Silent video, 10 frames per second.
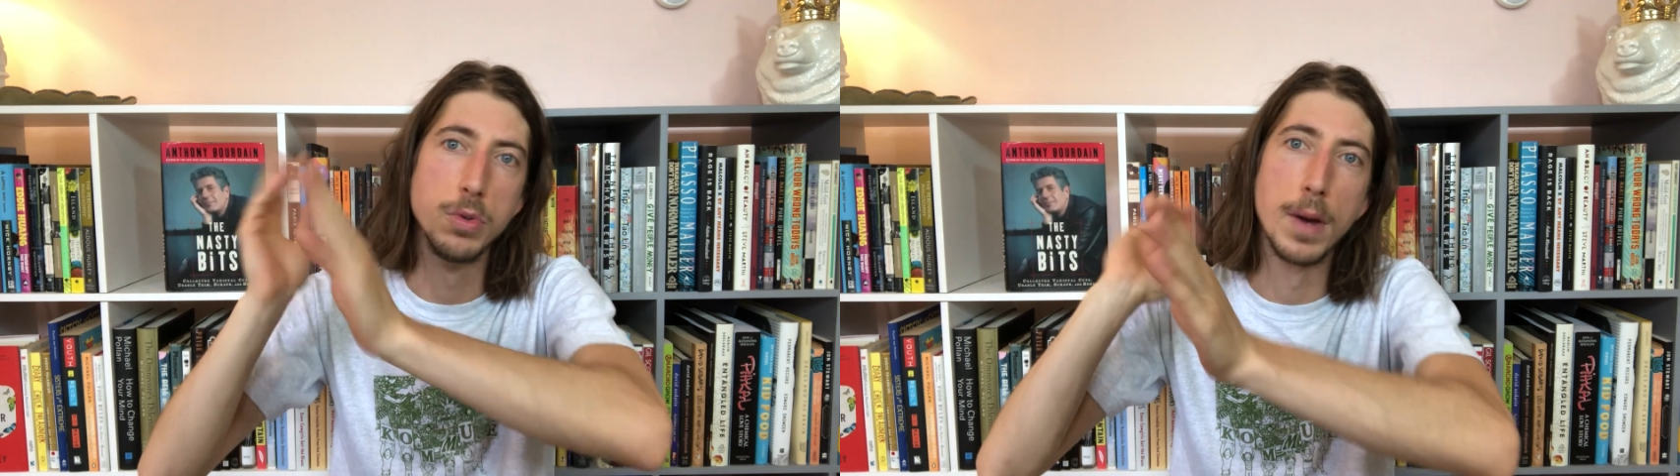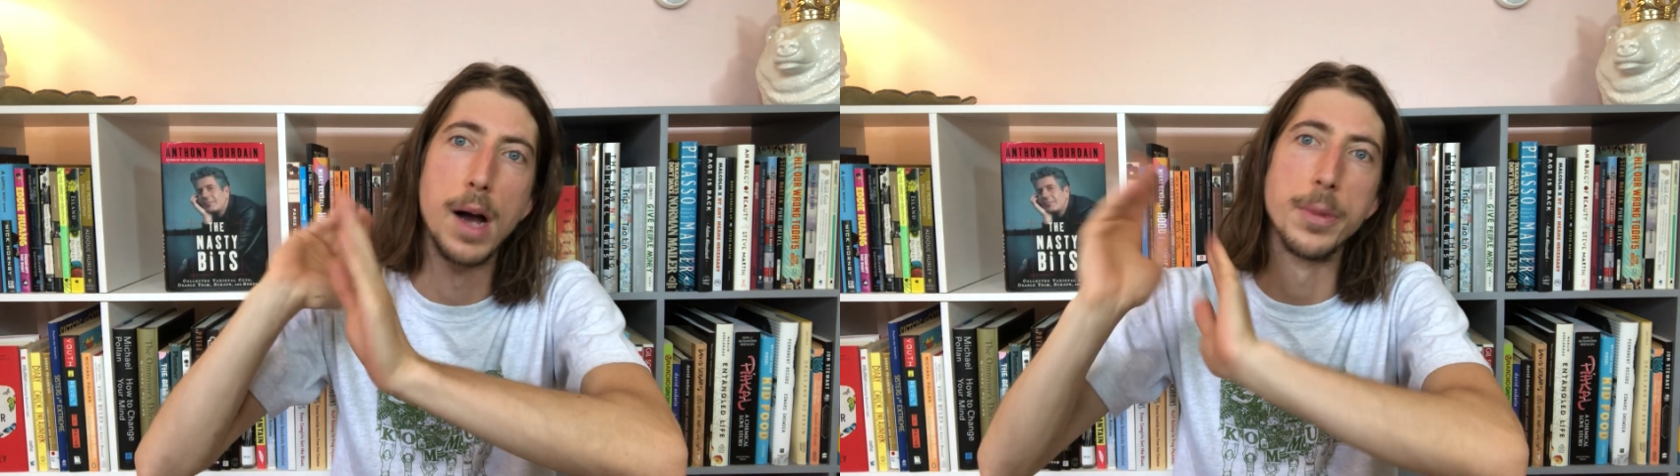
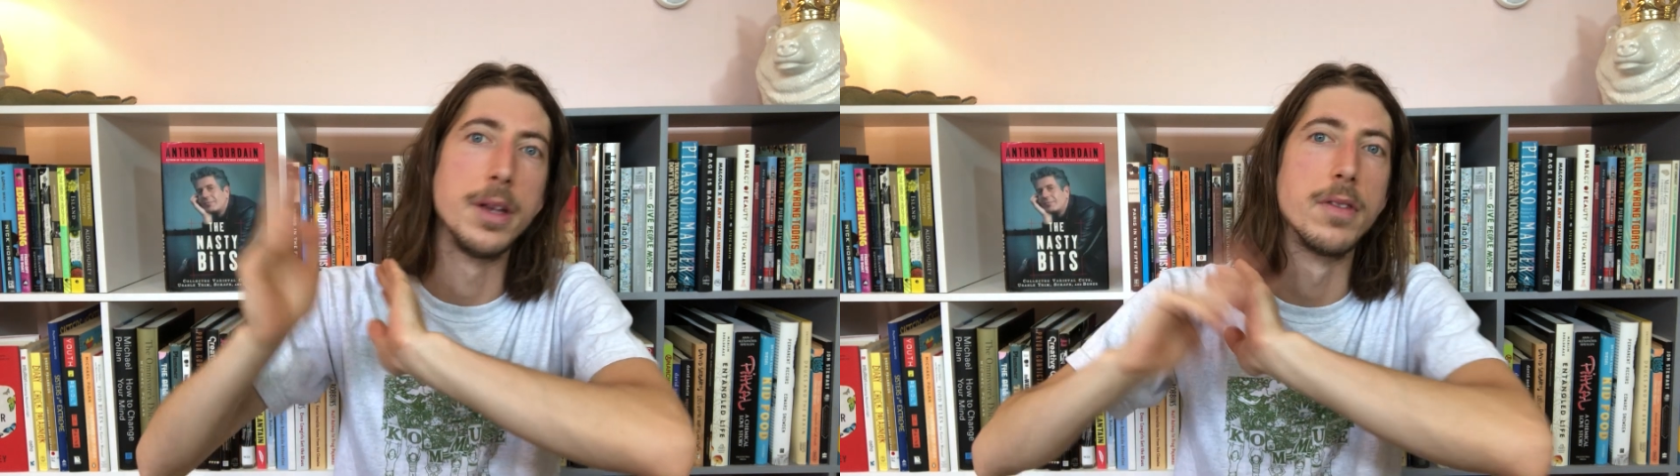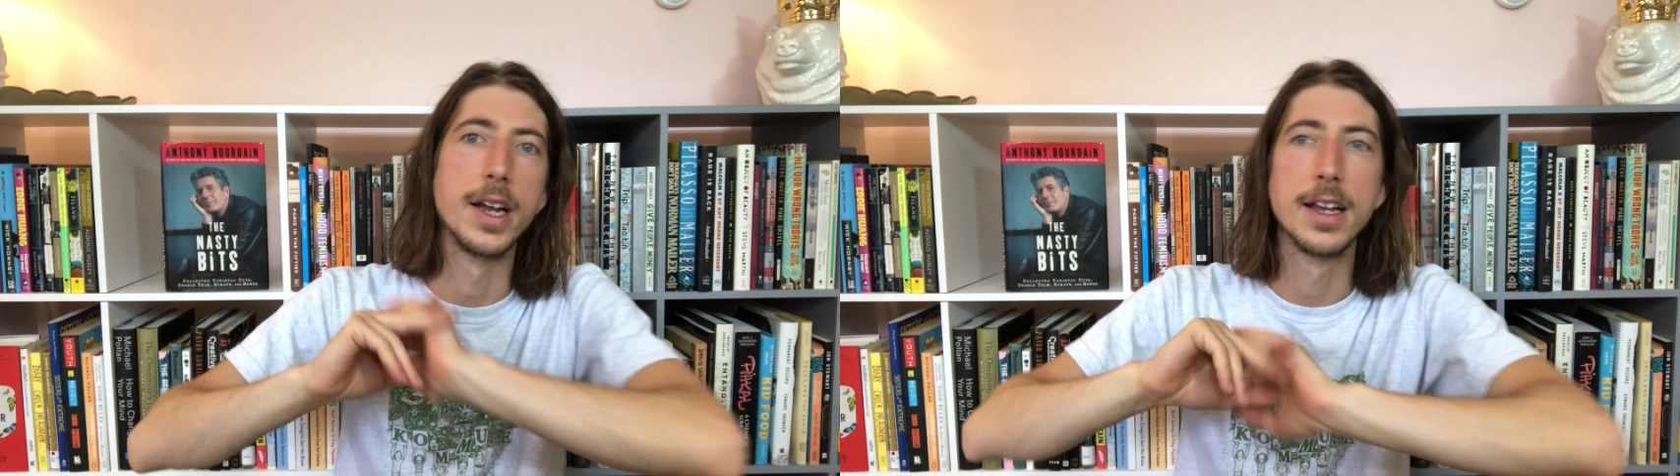
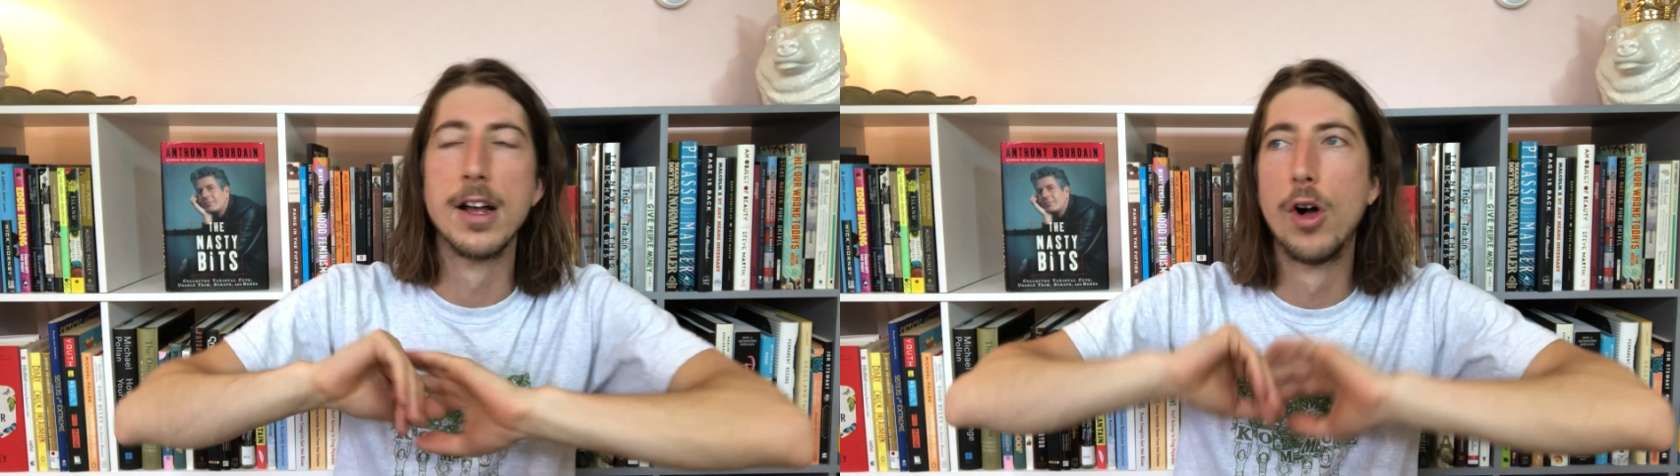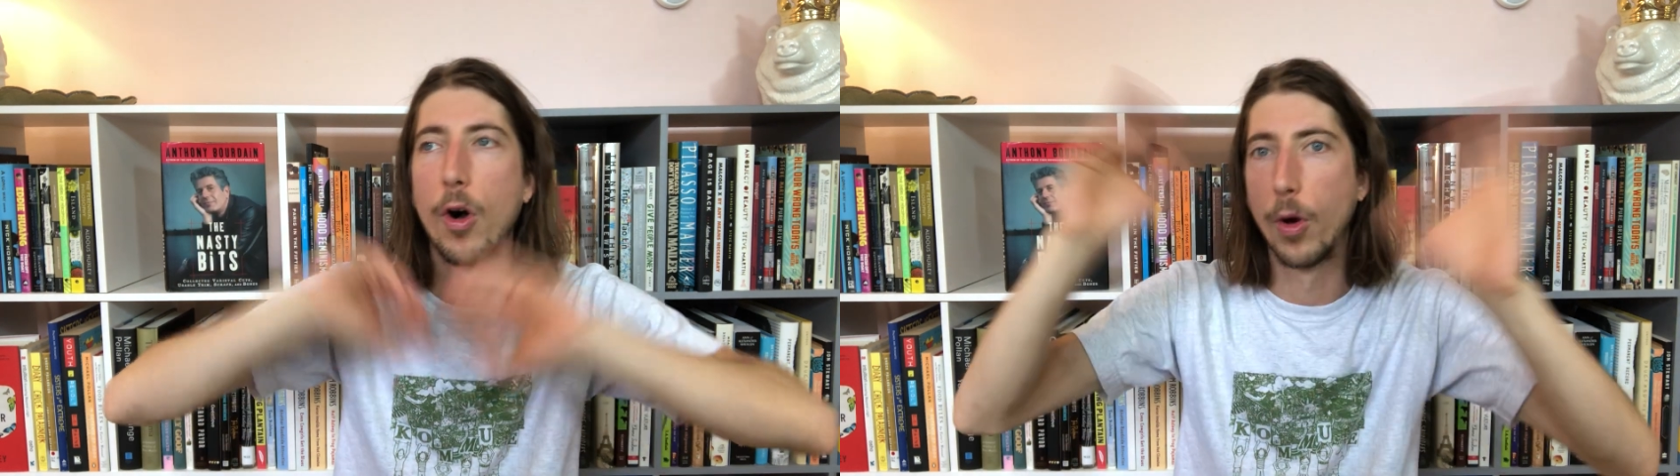umami, like
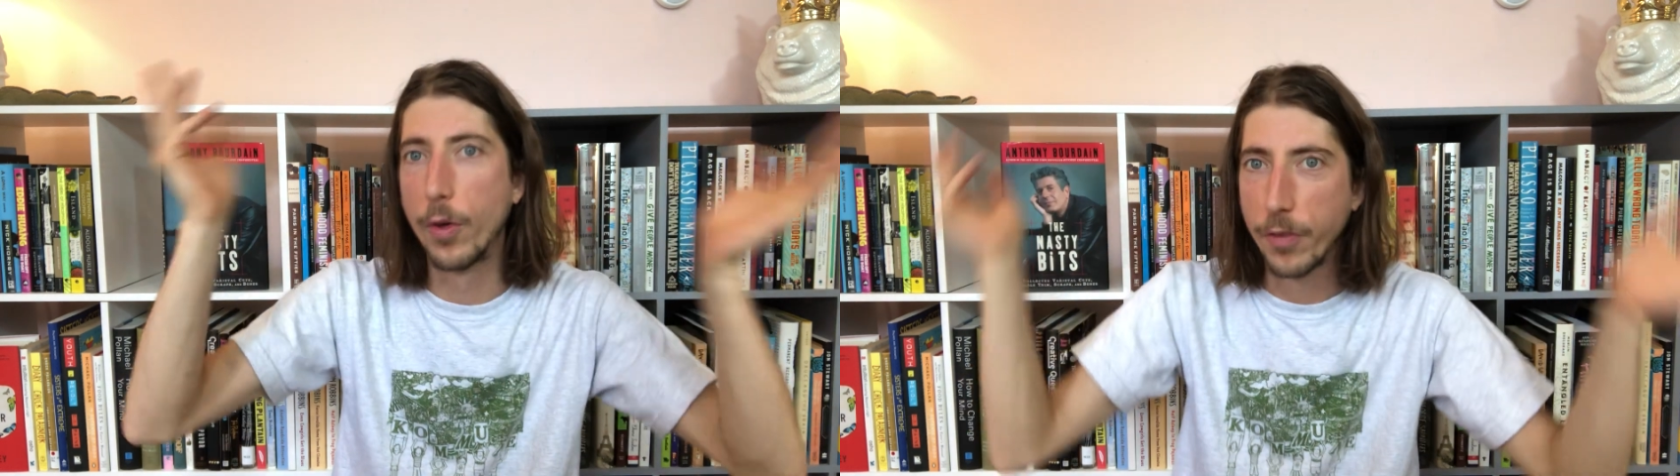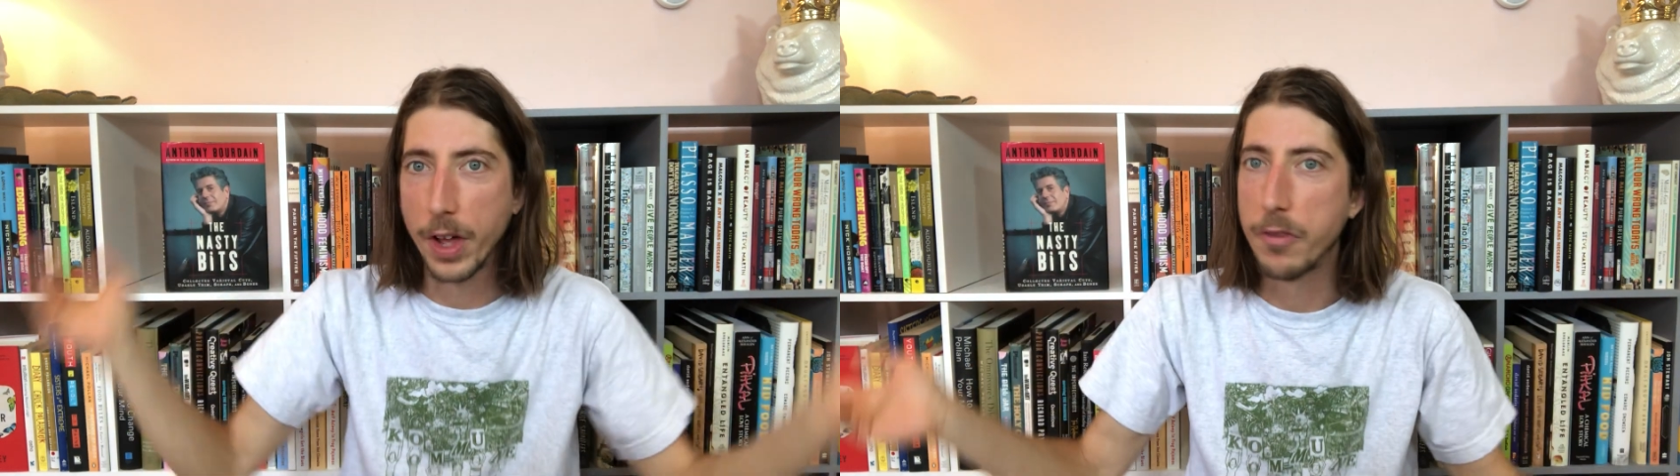all
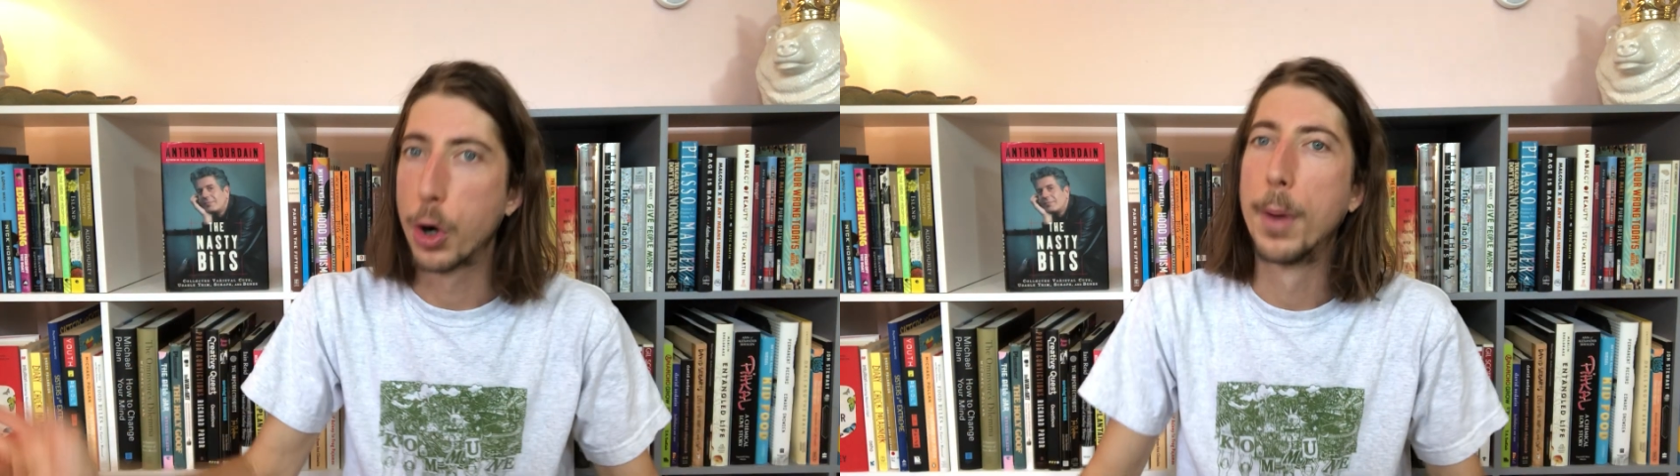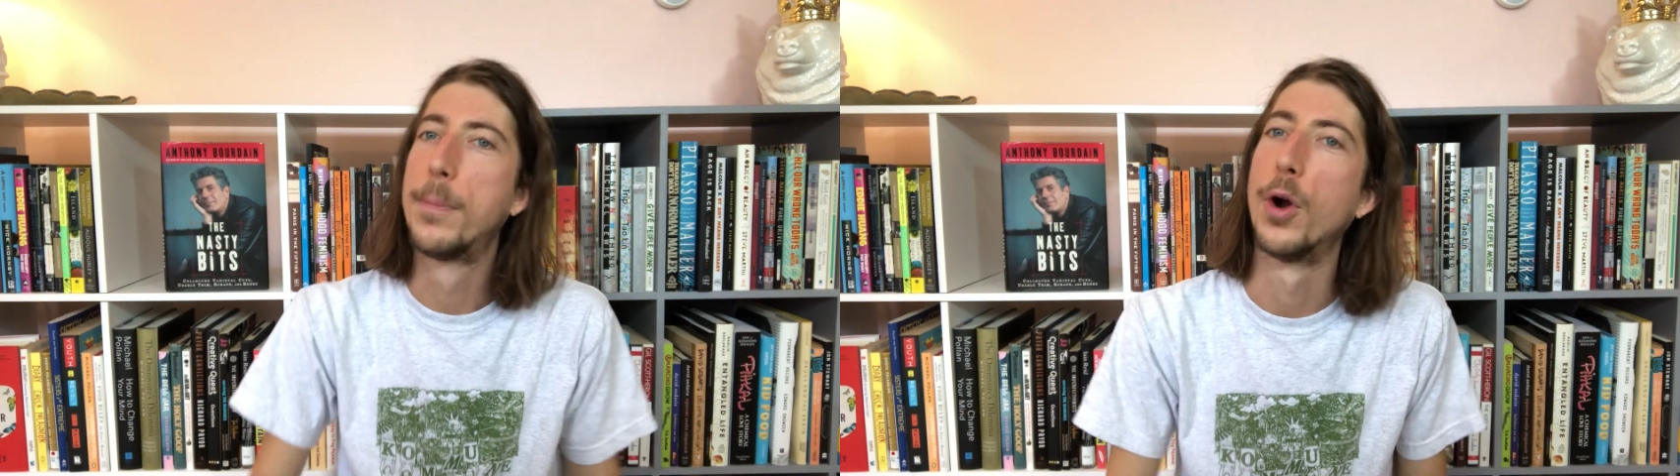the flavor